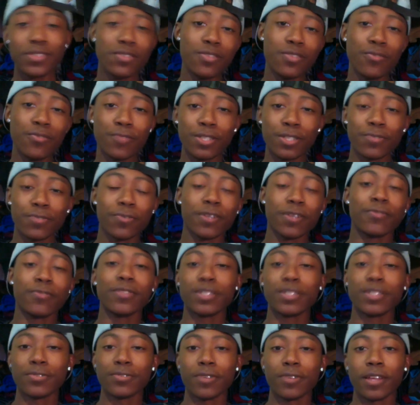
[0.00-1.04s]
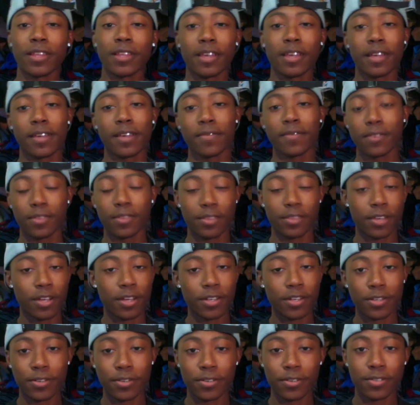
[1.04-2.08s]
which one would you rather have, the
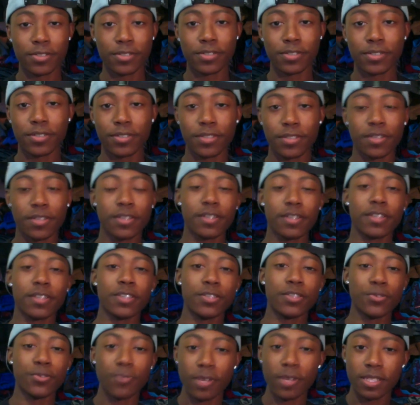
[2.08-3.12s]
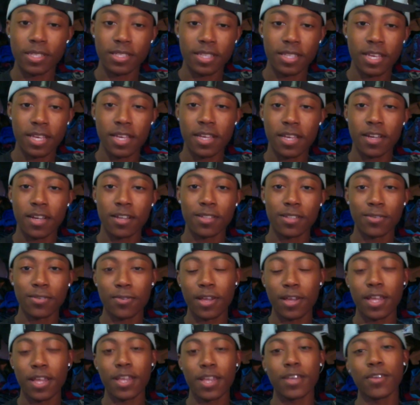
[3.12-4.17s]
Thunders or the USA
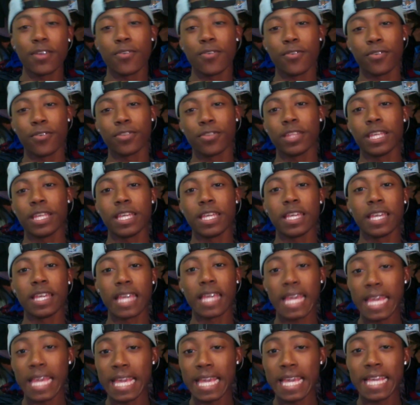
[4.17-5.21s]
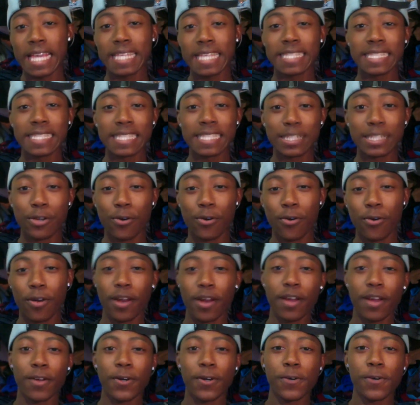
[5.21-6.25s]
colorway or the King's
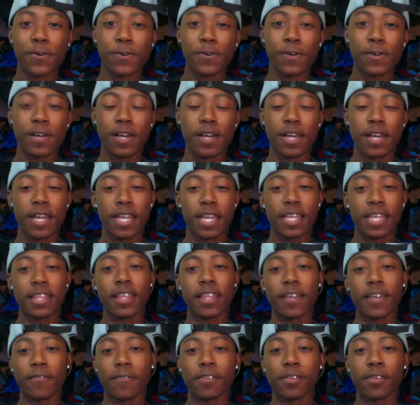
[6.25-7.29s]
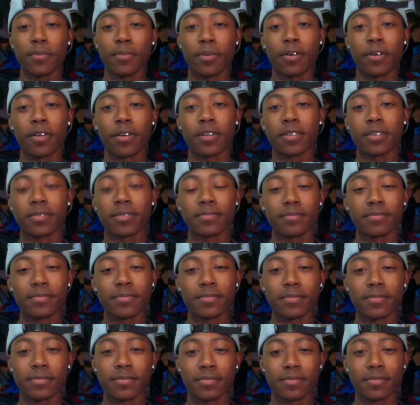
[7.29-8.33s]
Crown 11 LeBron?
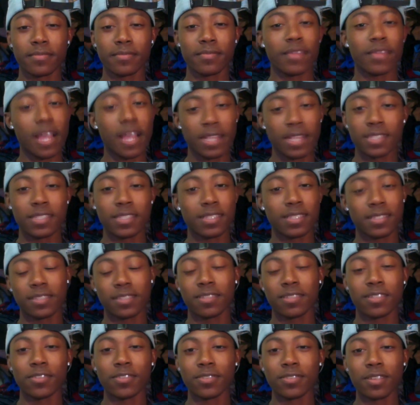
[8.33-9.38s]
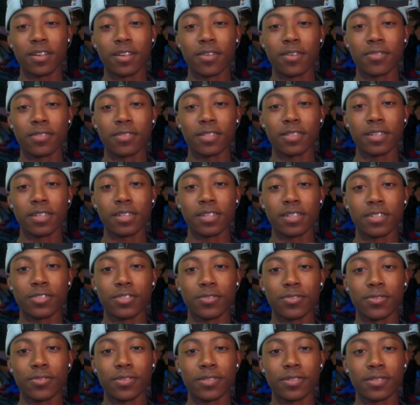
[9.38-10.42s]
I just chose to go with the
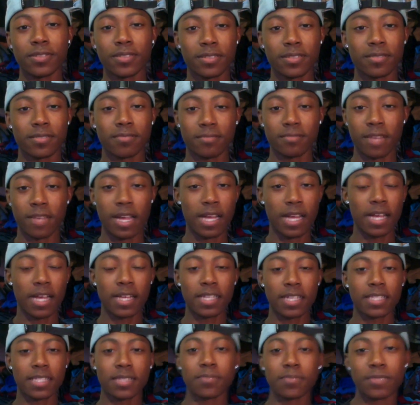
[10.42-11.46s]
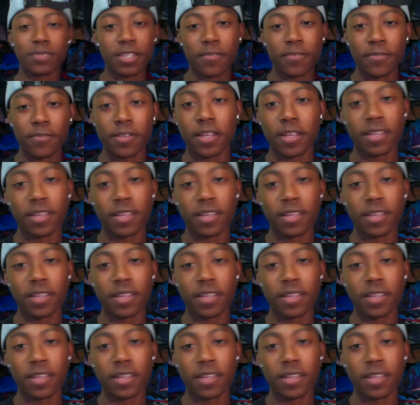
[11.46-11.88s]
Jordans. I guess I'm different like